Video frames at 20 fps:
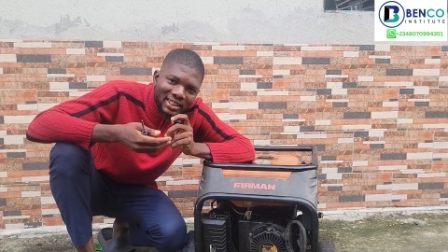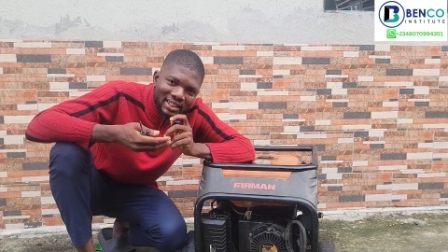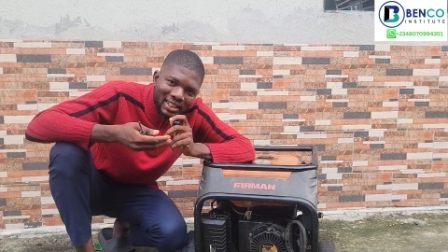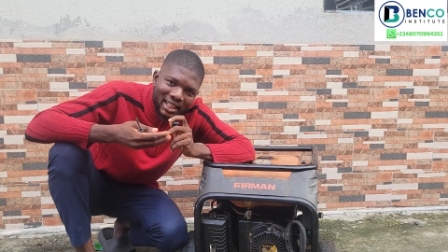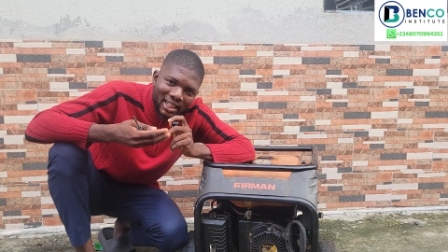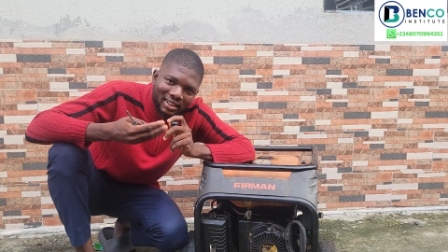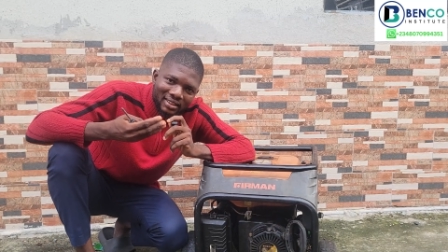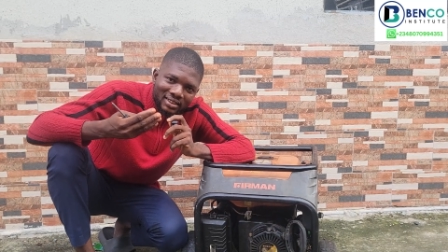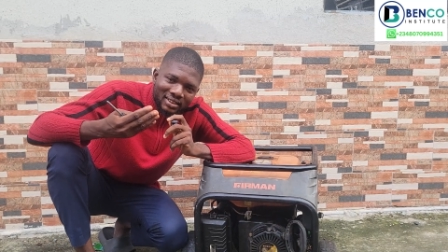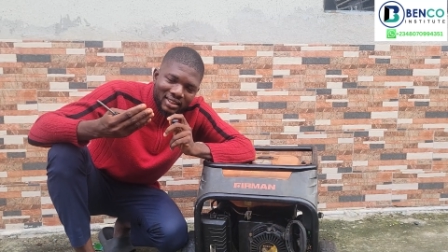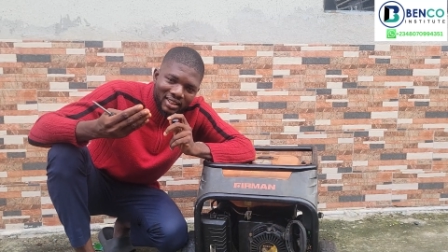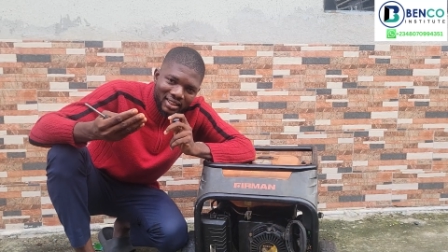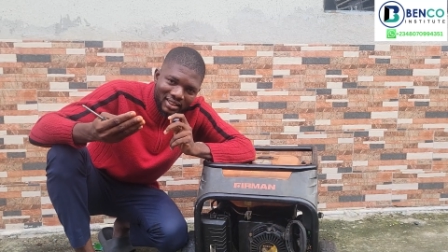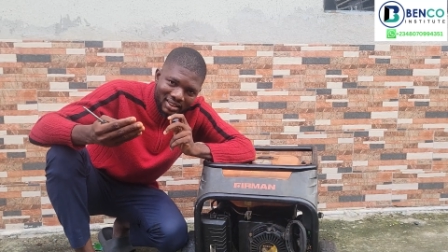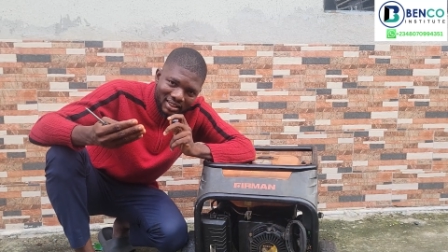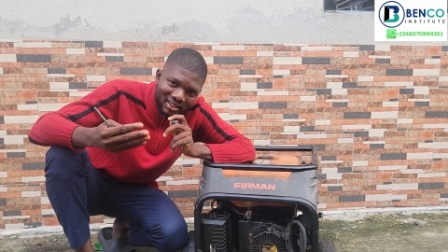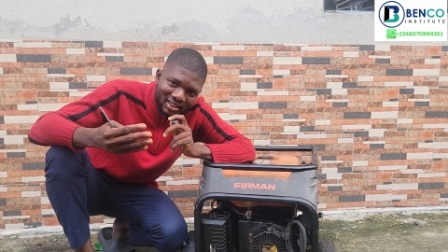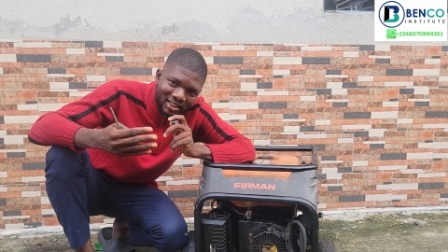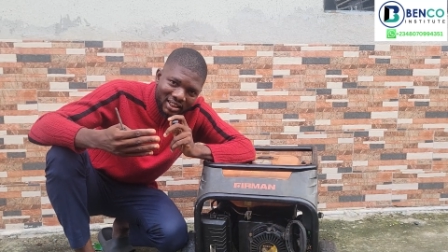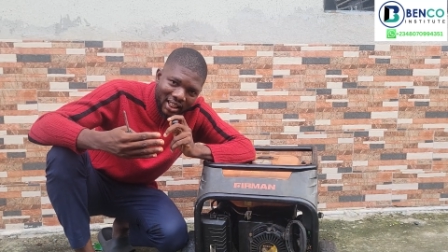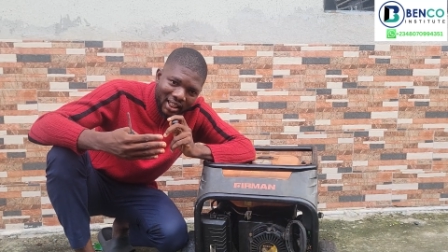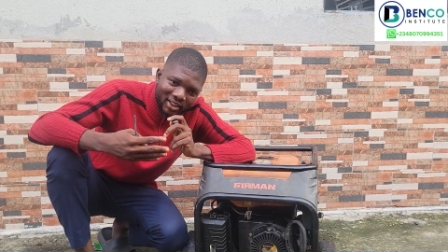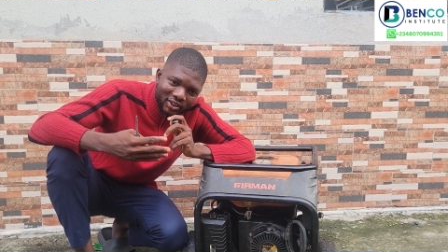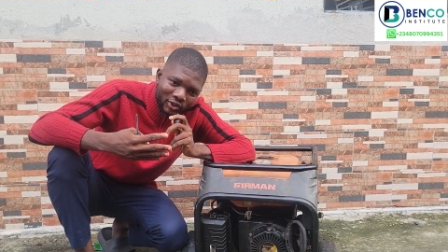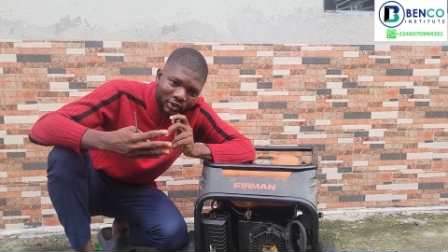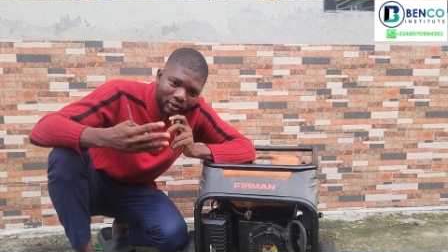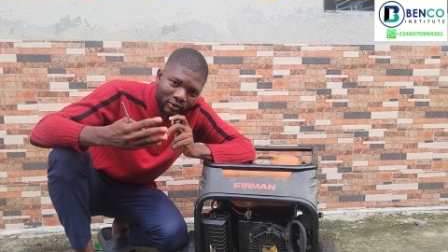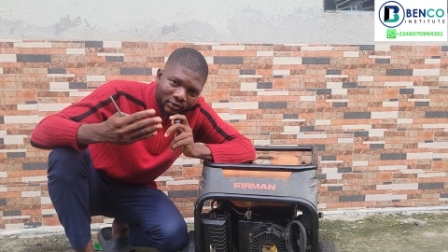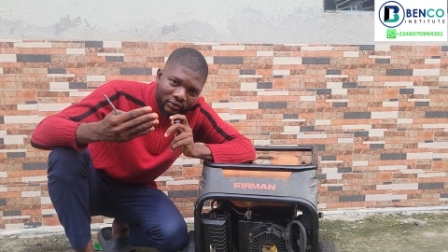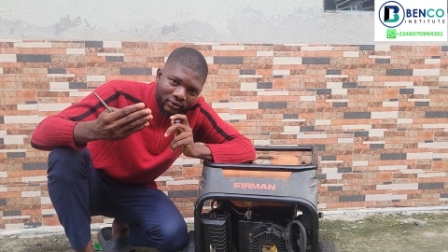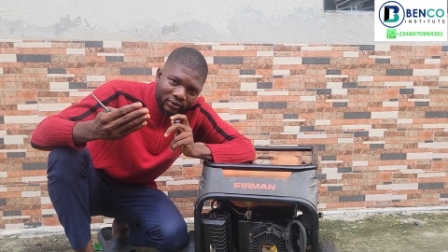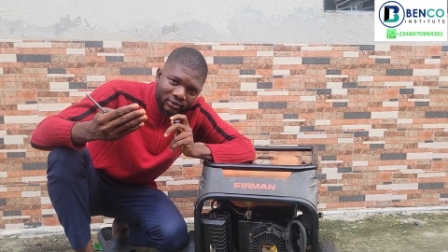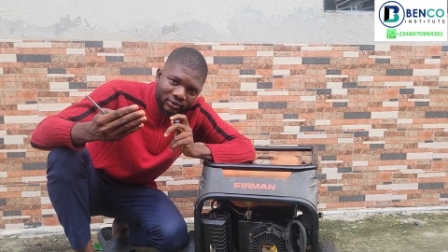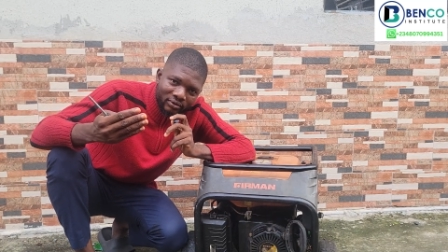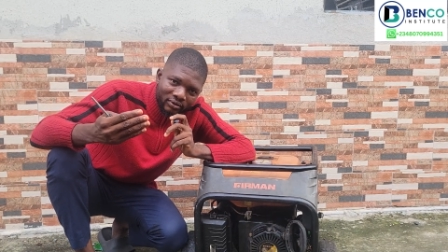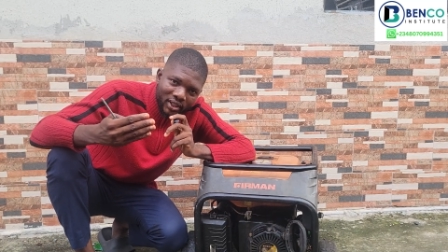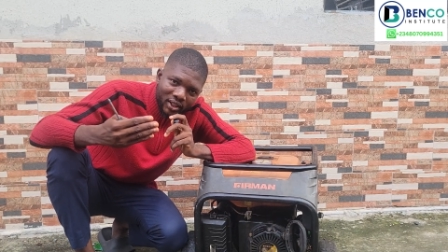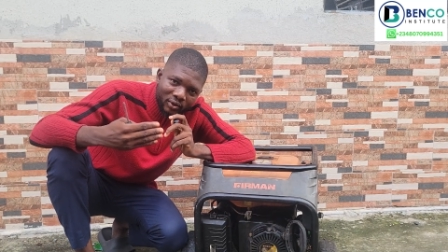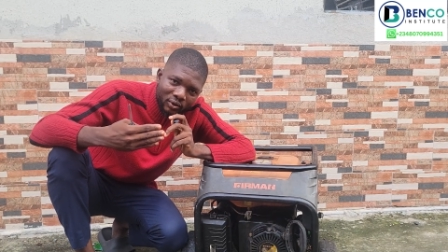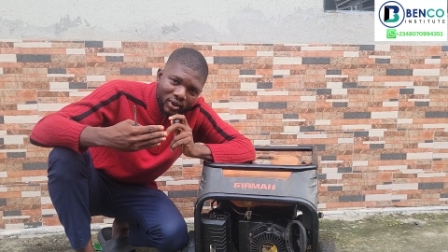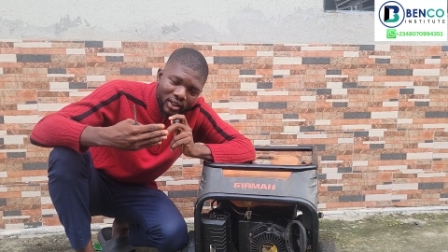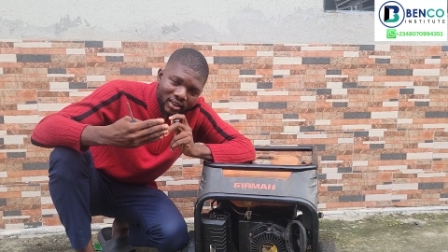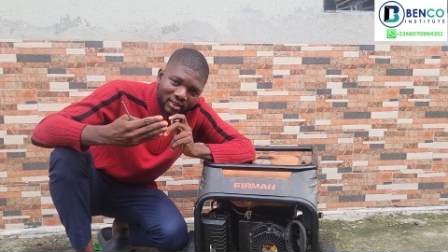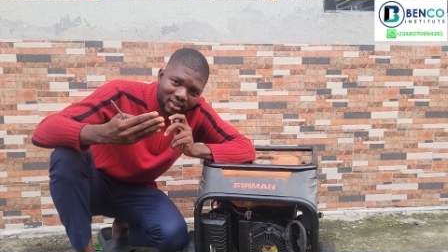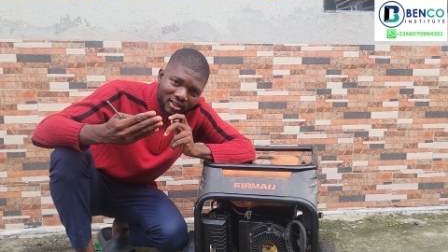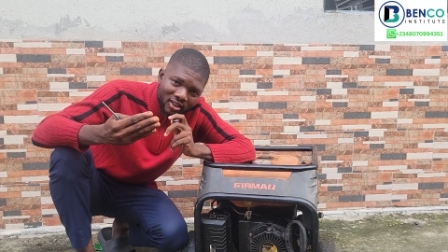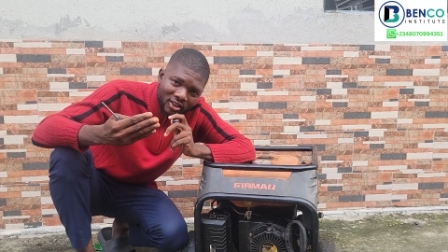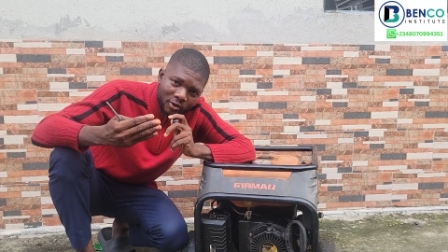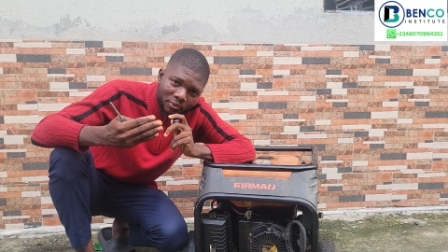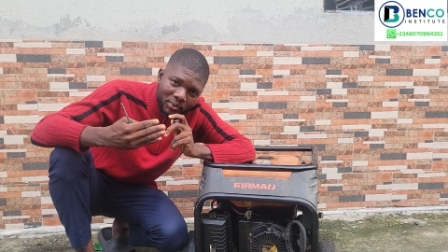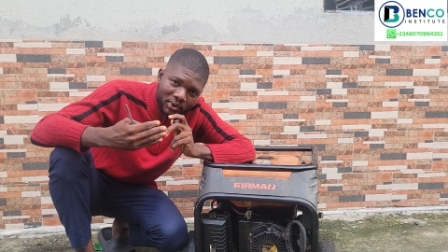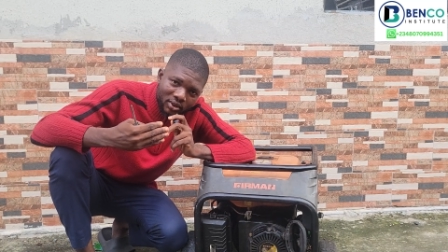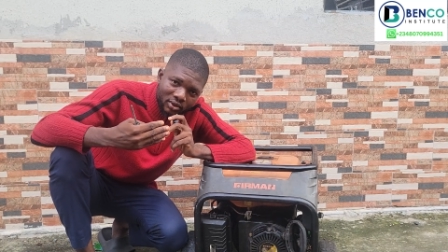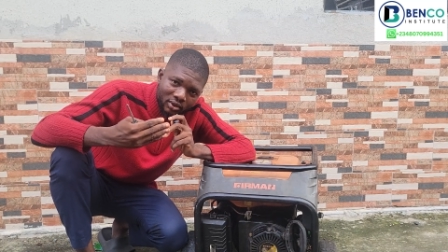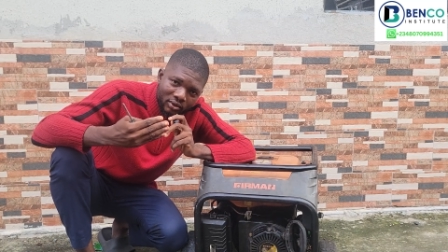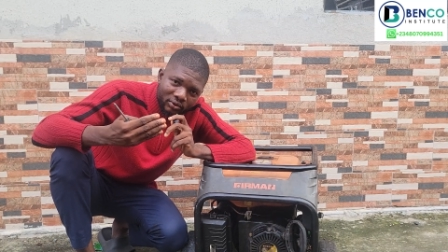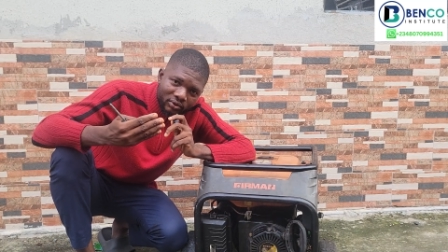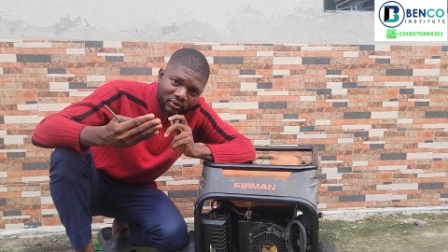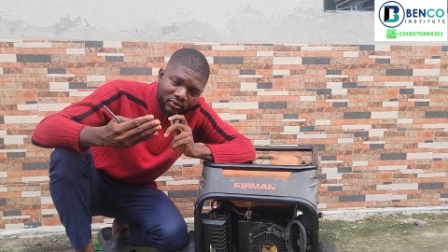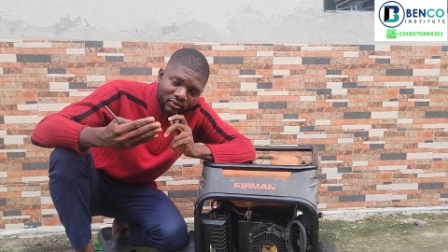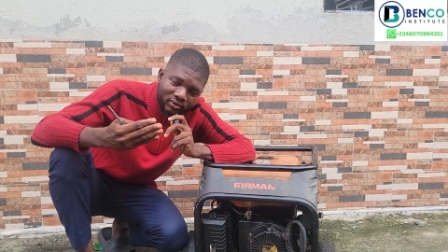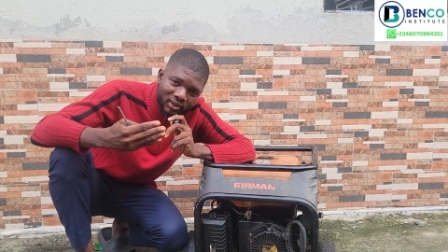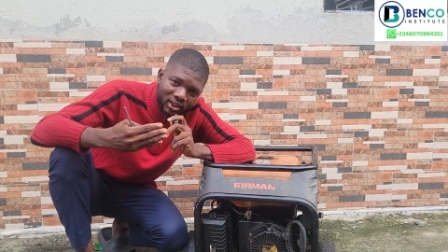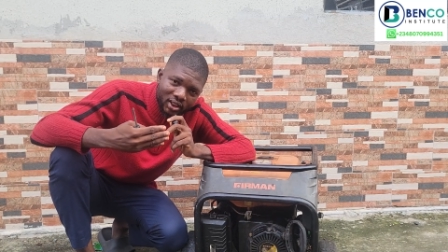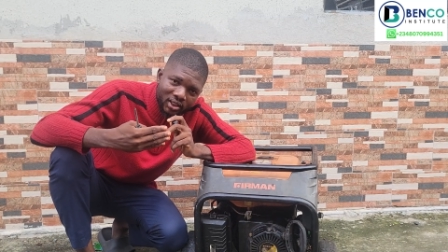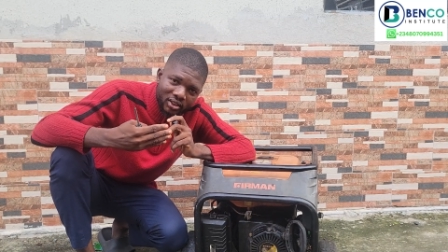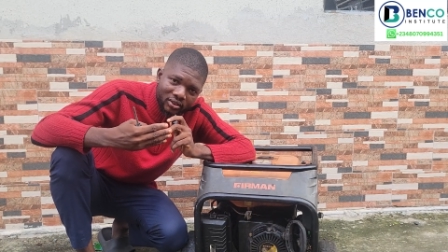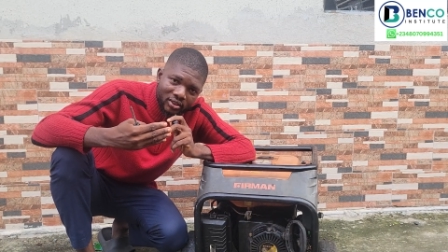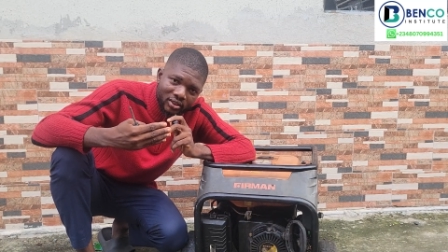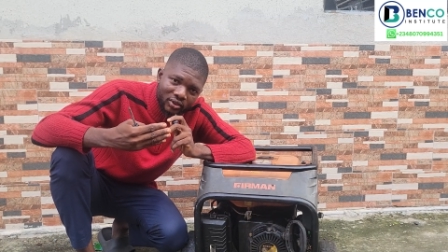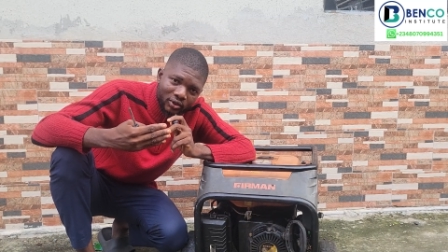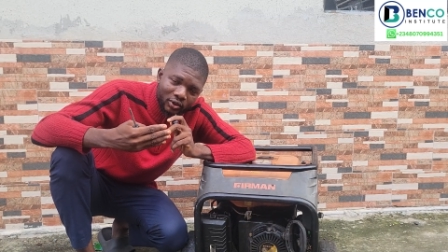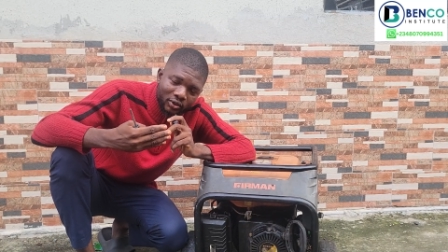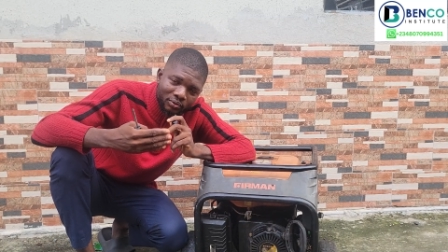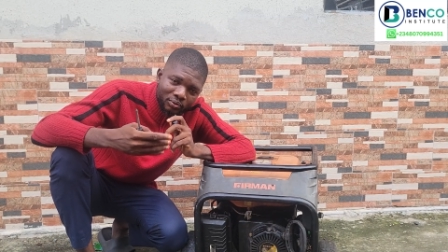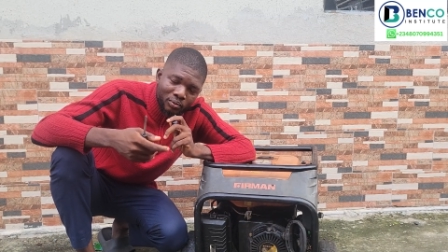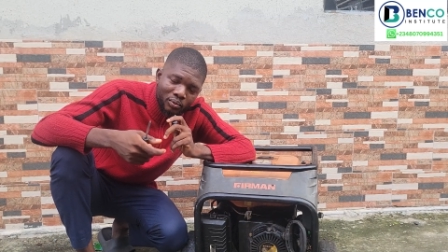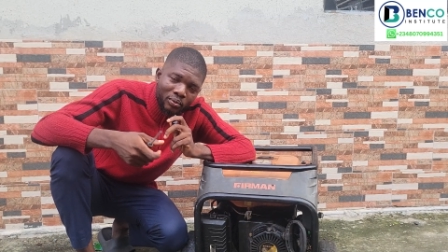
that is in charge of regulating speed of generator.